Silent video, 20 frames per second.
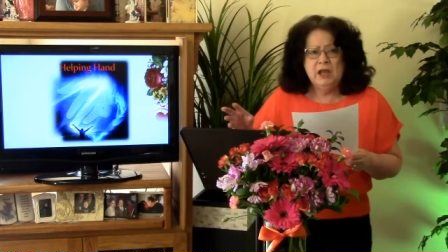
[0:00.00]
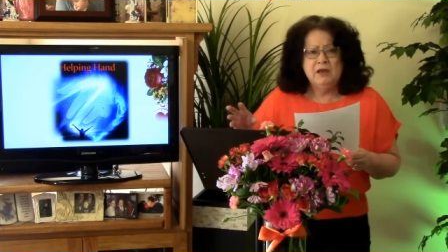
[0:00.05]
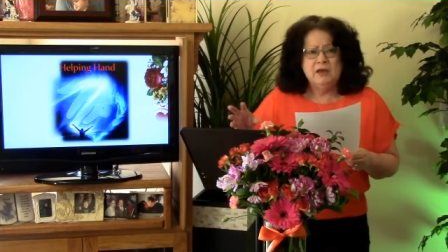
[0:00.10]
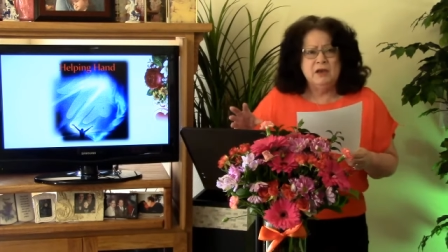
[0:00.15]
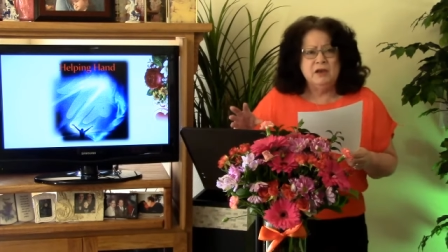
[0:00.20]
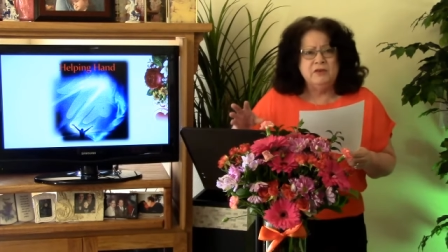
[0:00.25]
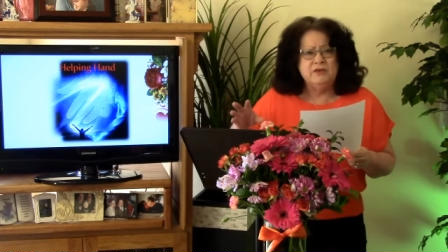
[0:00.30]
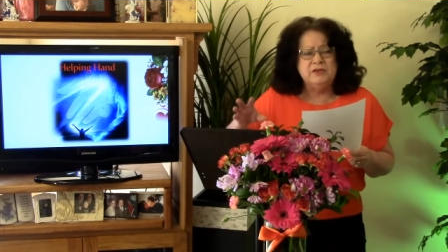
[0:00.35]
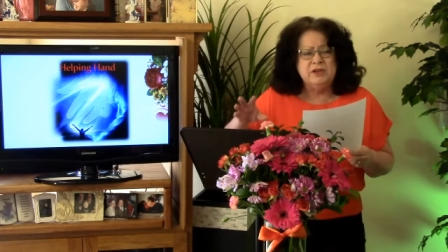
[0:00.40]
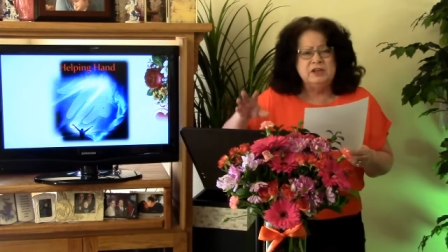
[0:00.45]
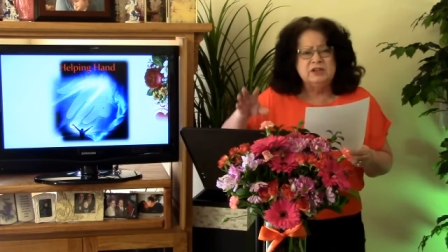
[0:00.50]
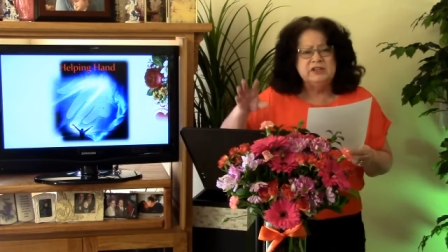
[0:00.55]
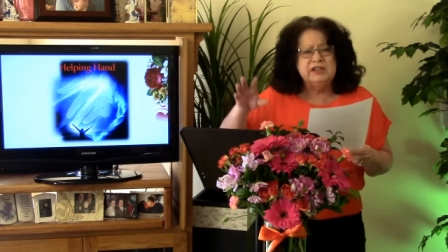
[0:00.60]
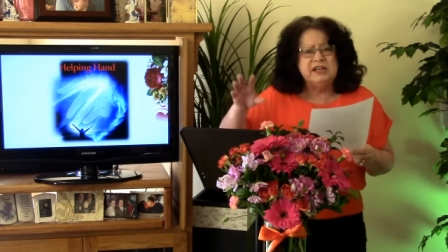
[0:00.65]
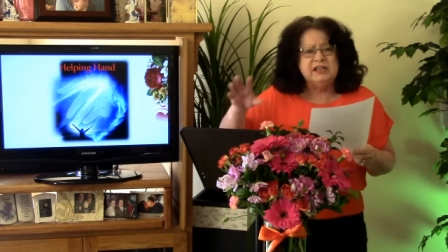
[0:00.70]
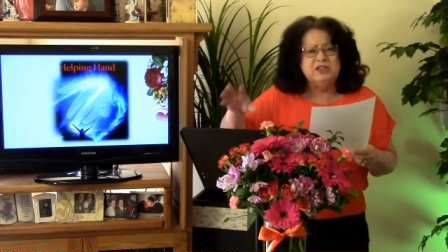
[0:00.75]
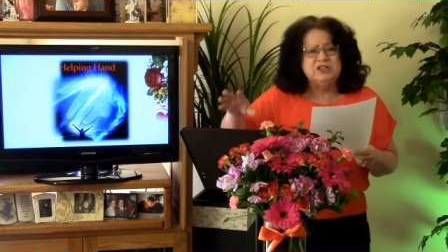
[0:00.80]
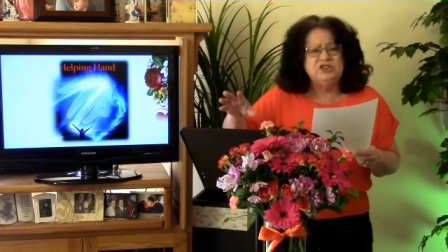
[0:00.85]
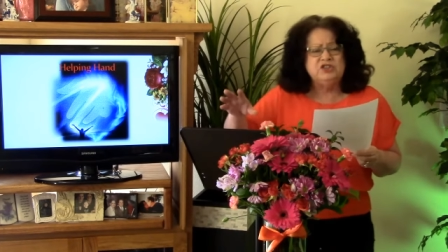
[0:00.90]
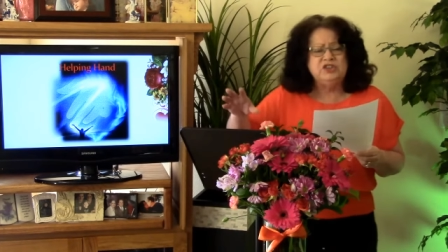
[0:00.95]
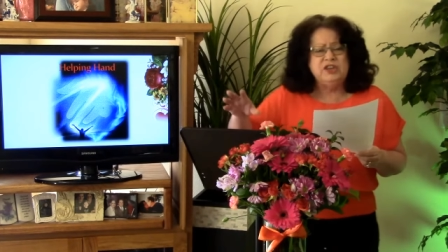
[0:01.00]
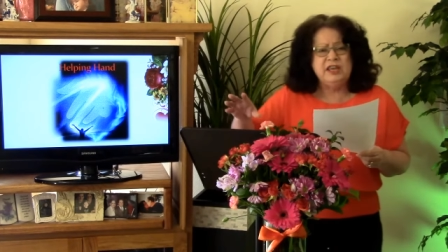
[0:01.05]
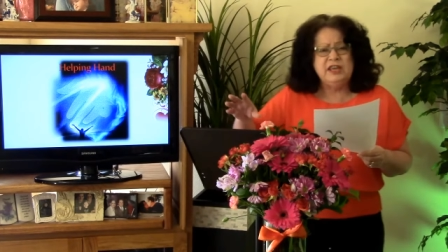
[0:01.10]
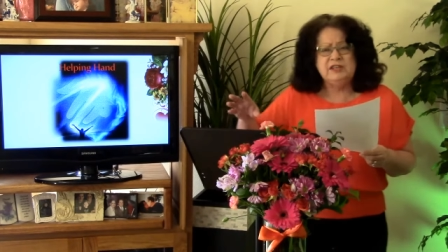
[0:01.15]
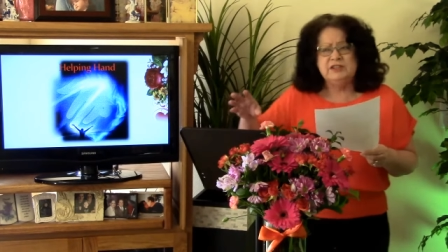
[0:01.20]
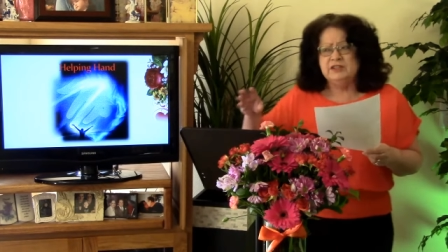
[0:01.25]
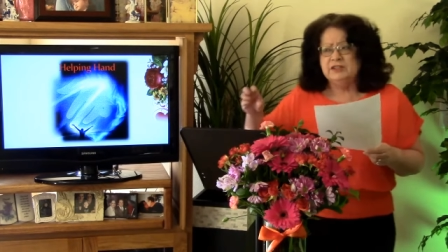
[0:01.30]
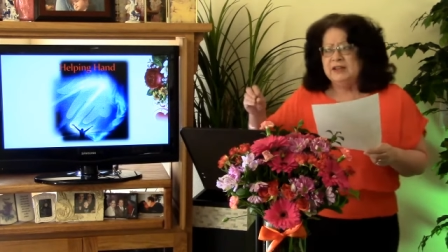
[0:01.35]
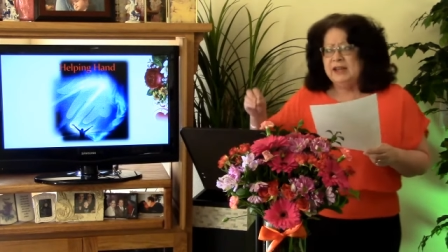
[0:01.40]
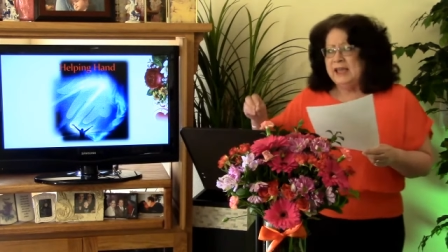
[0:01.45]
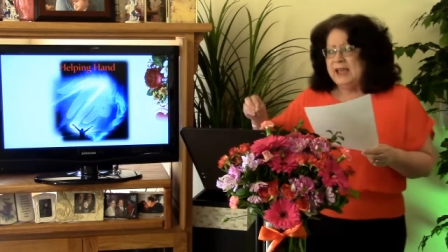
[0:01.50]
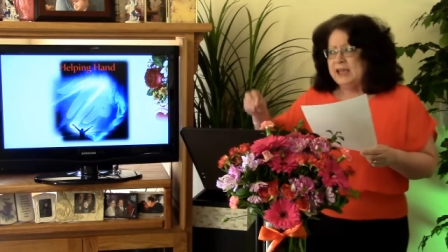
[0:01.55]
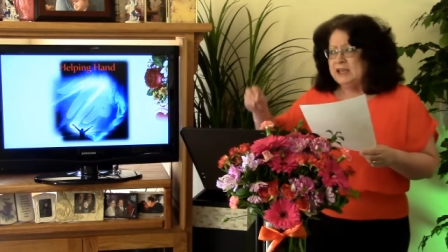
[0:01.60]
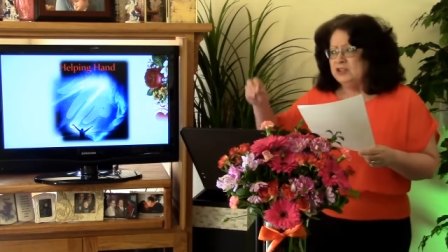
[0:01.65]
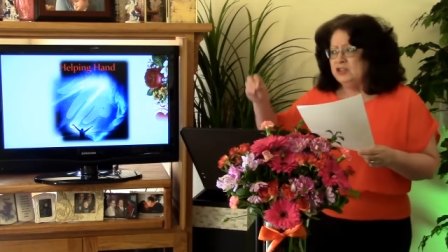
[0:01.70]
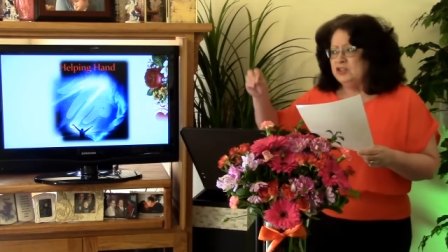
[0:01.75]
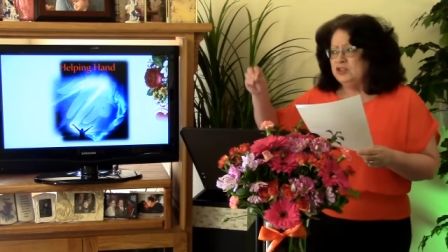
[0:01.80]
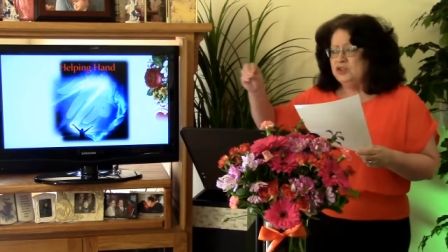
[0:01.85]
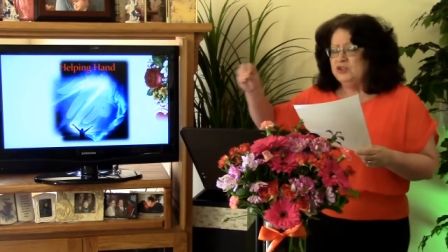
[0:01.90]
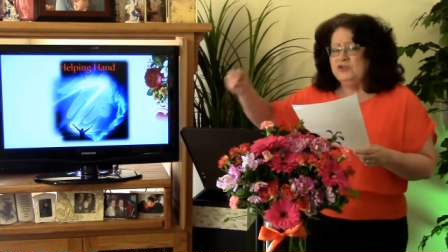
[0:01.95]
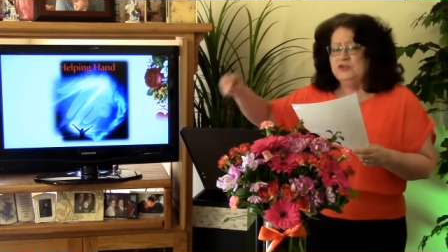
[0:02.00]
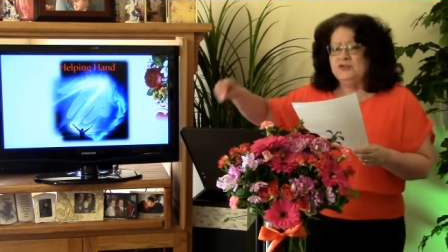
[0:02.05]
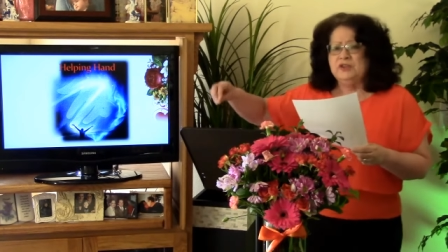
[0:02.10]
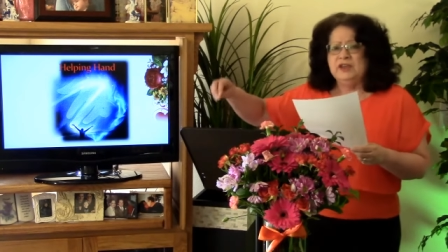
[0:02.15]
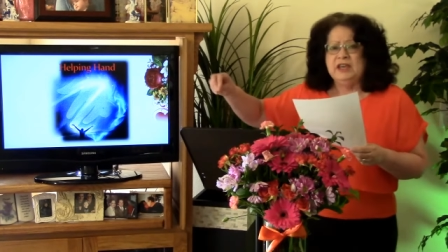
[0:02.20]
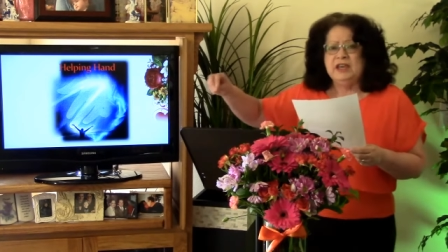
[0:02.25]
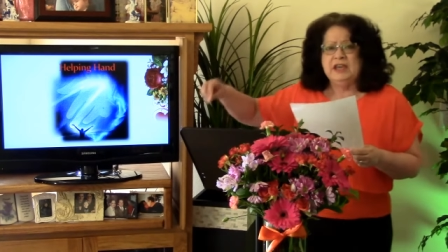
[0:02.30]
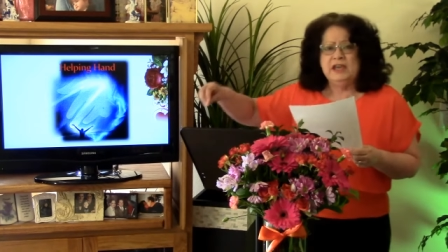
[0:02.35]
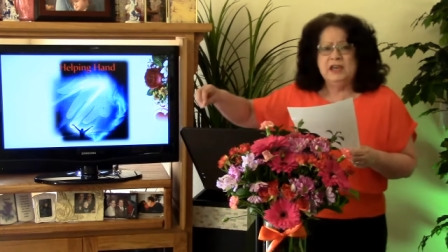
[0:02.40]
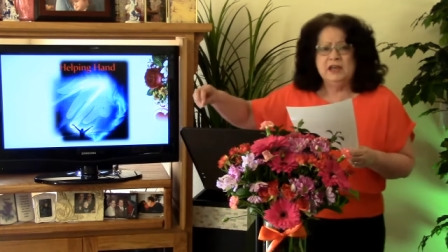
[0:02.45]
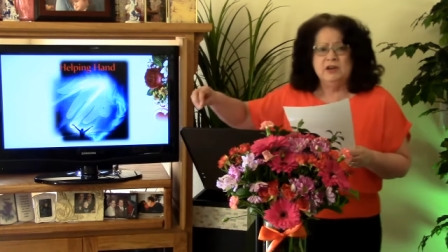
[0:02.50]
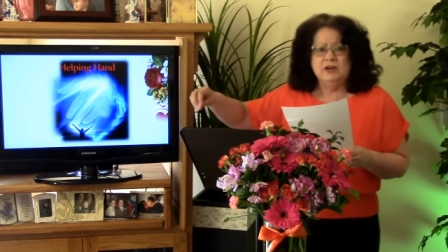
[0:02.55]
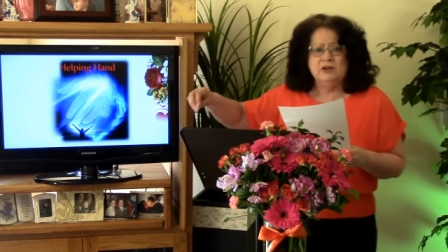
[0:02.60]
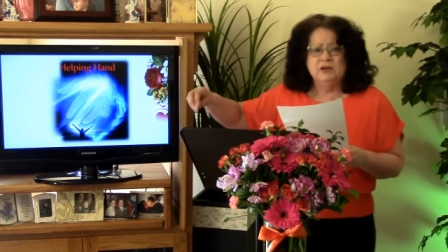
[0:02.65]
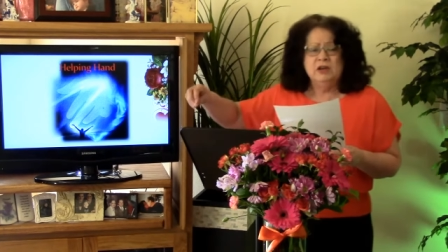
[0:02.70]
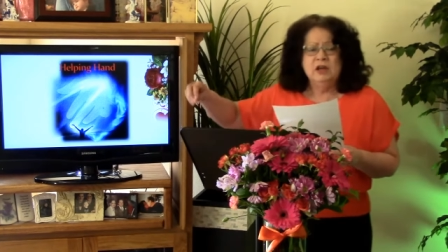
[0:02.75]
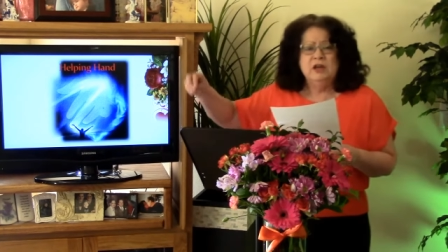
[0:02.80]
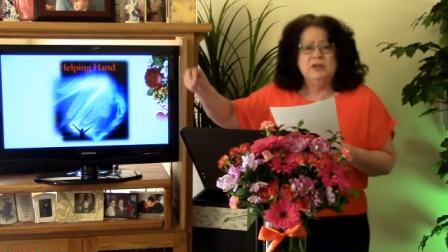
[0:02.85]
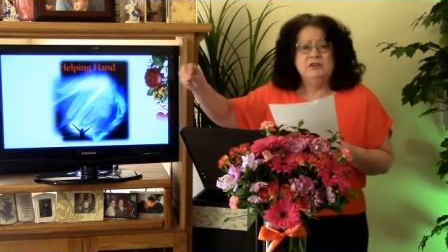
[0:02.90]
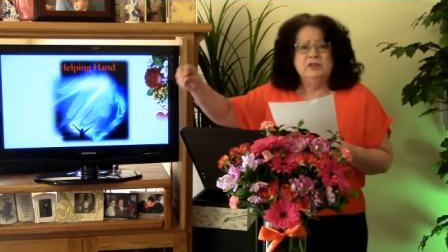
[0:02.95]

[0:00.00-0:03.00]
uh, there's that season as to the year